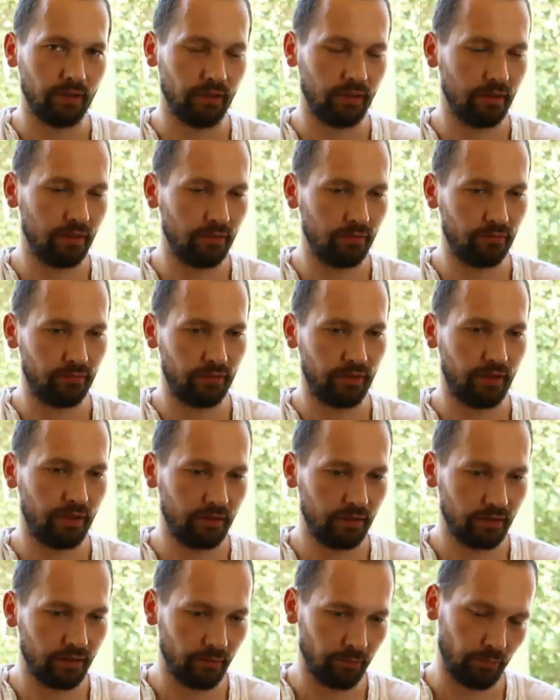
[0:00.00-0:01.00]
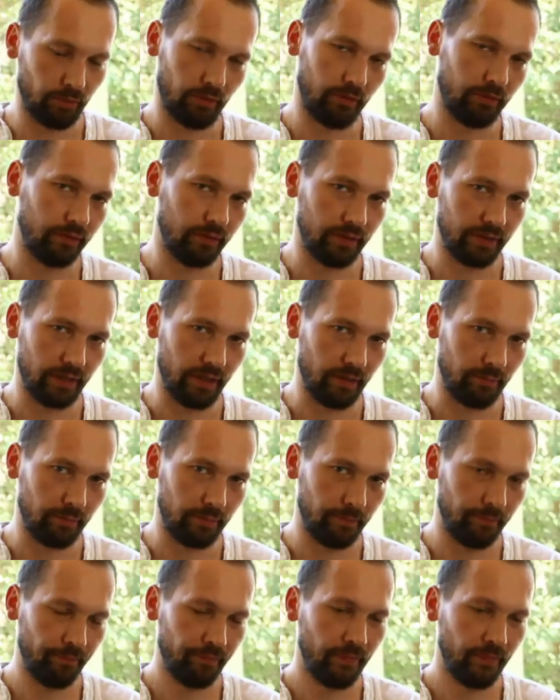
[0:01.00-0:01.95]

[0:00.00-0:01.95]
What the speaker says: This is the first important step.